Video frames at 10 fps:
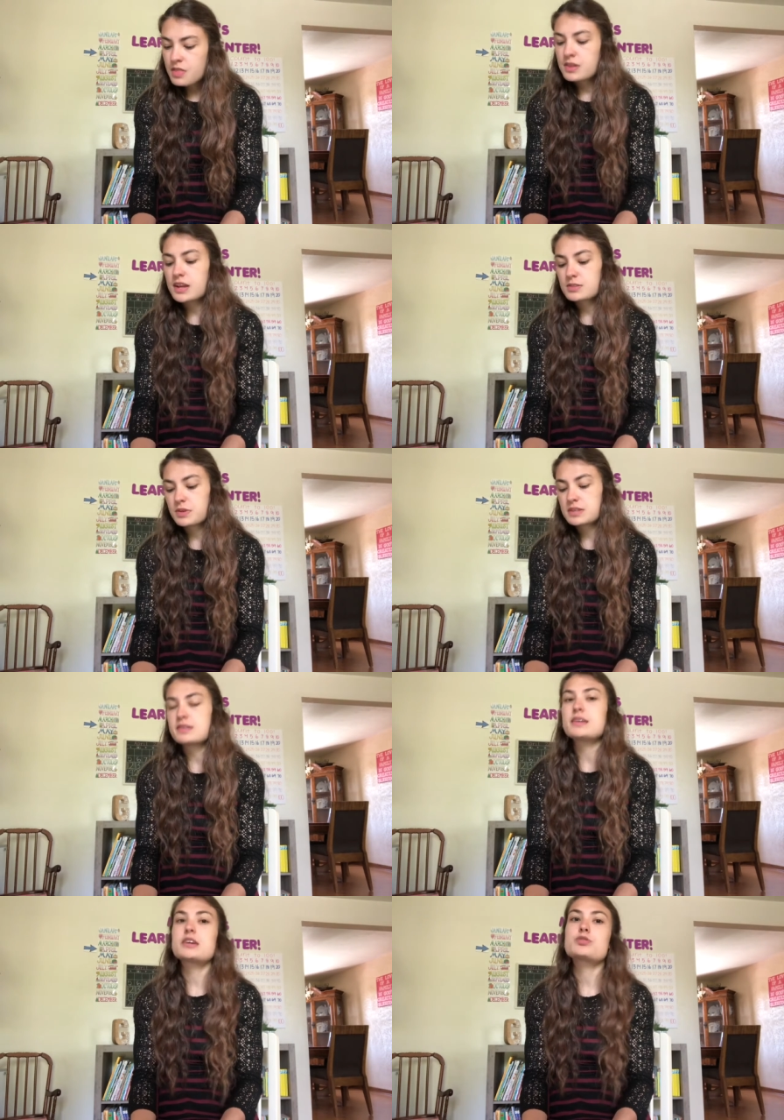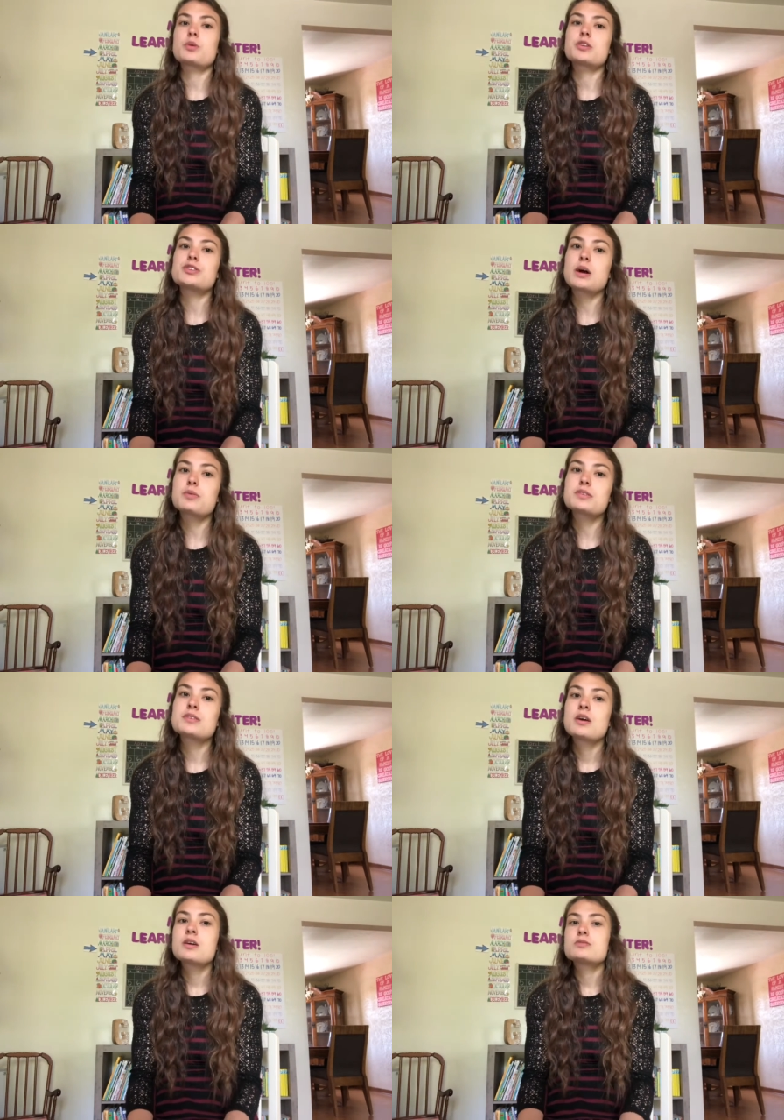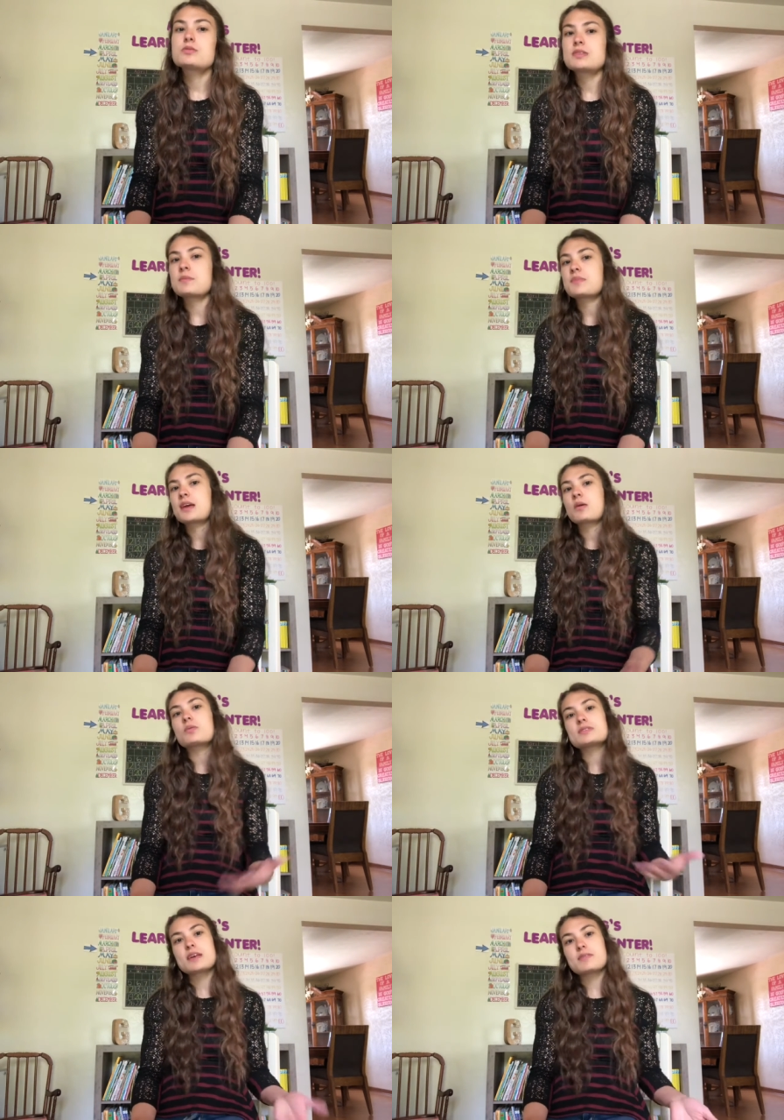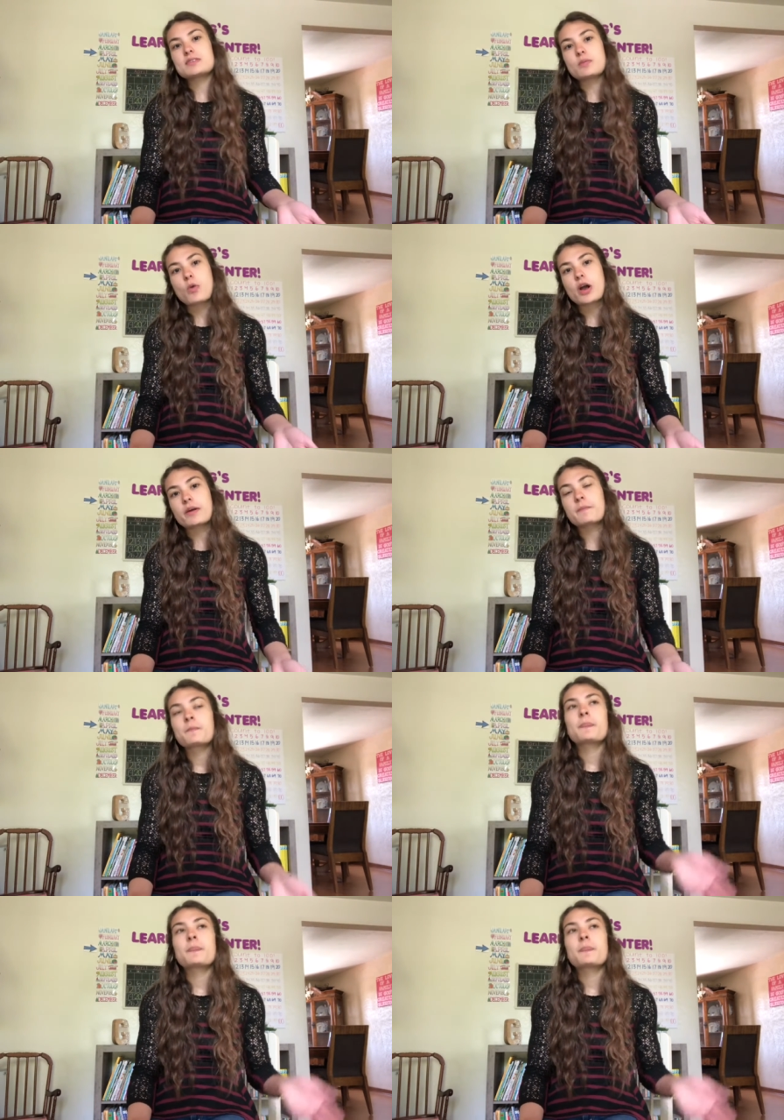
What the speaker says: The next one is to take shorter showers. So same thing, we're saving some water.